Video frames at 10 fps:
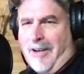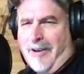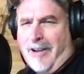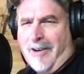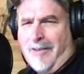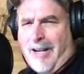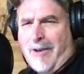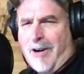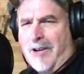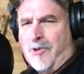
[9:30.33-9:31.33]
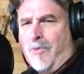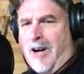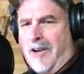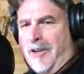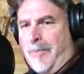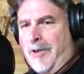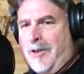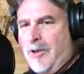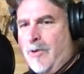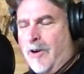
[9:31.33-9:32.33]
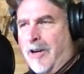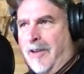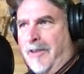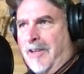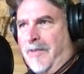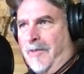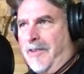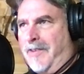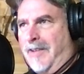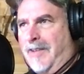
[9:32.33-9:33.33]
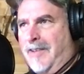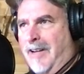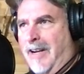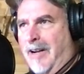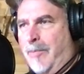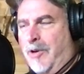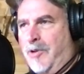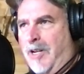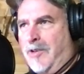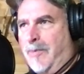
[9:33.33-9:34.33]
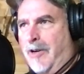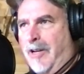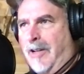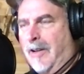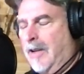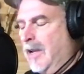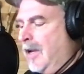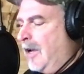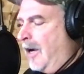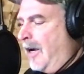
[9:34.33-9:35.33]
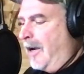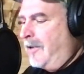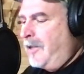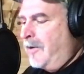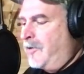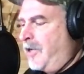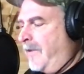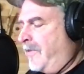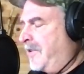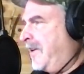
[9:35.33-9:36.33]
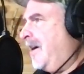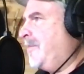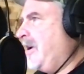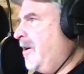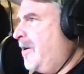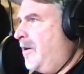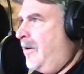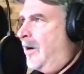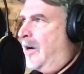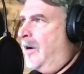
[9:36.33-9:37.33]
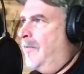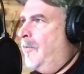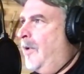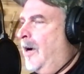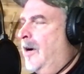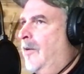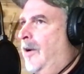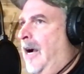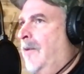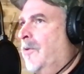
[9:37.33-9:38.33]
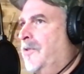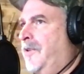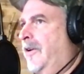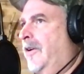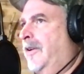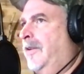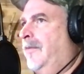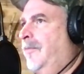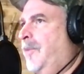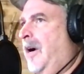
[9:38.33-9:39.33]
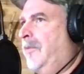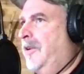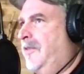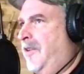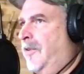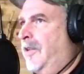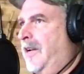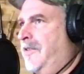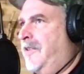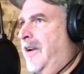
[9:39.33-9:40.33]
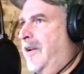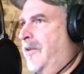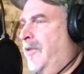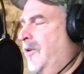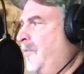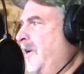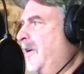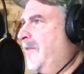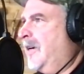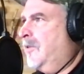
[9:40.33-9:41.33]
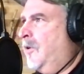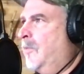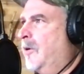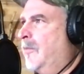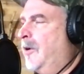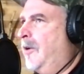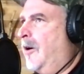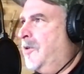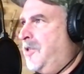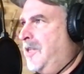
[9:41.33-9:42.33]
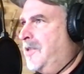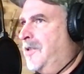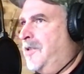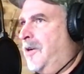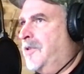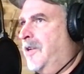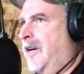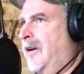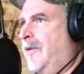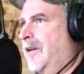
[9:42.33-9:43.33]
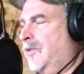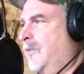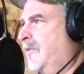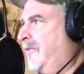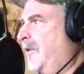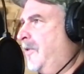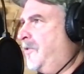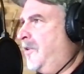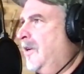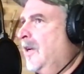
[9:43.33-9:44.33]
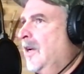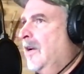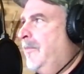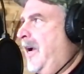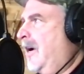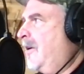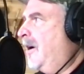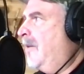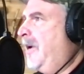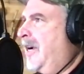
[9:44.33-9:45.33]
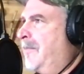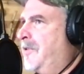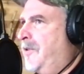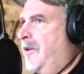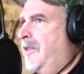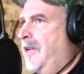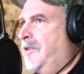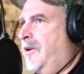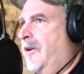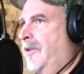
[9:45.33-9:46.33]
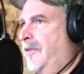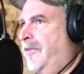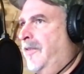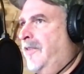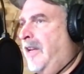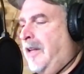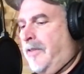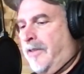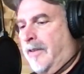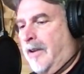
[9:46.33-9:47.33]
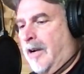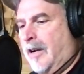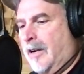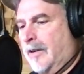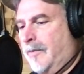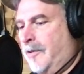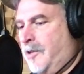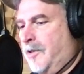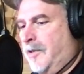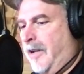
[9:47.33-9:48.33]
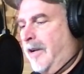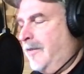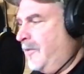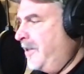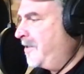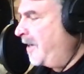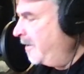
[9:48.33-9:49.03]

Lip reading: There you go. Hey, Roger Wild up in New York. Thanks for listening tonight. I appreciate you, buddy. You know, Jeff, this time of year, I won't start hunting probably until that second or third week of October, but our season starts in Iowa October 1st. Back in Missouri, they start on the 15th, which is, when is